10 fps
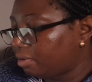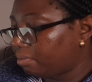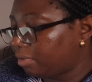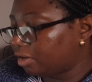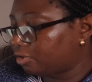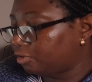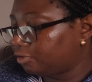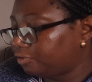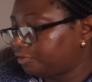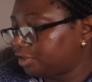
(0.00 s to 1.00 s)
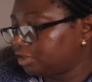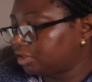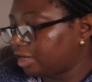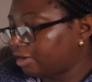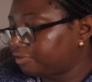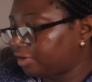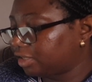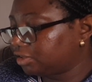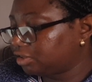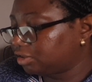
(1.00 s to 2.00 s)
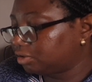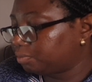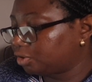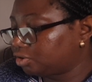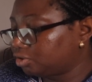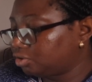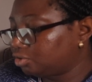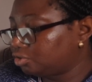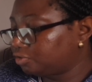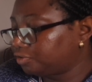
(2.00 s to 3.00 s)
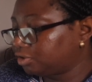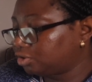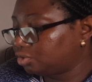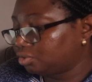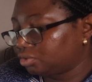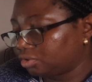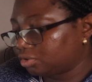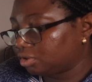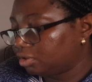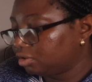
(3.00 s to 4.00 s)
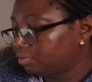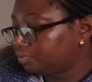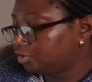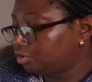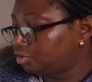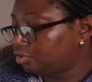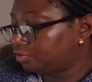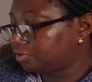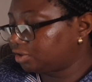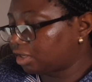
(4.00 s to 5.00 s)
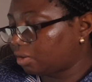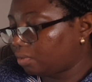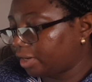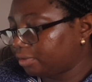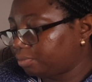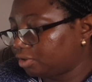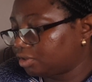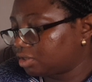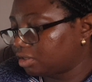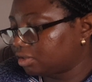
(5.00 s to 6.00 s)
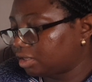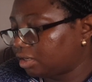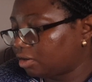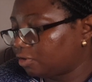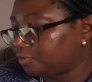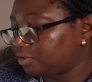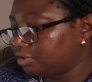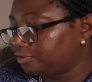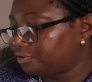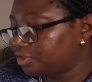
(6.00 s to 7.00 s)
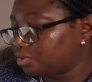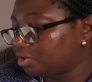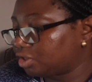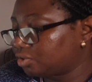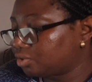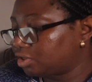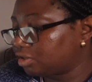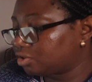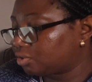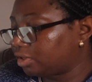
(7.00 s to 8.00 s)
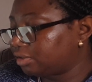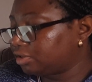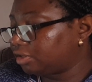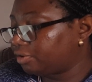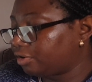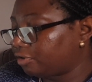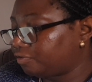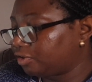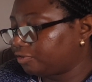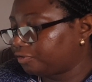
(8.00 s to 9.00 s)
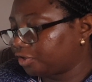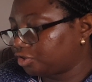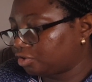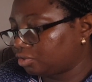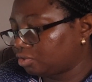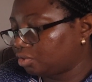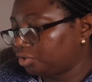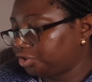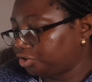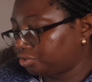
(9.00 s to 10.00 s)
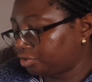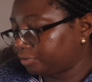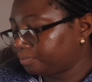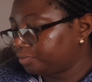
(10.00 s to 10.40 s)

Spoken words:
Macrophages have antigens, but neutrophils do not. The neutrophils are white blood cells and are often the first to get to the surrounding area of the infection or injury.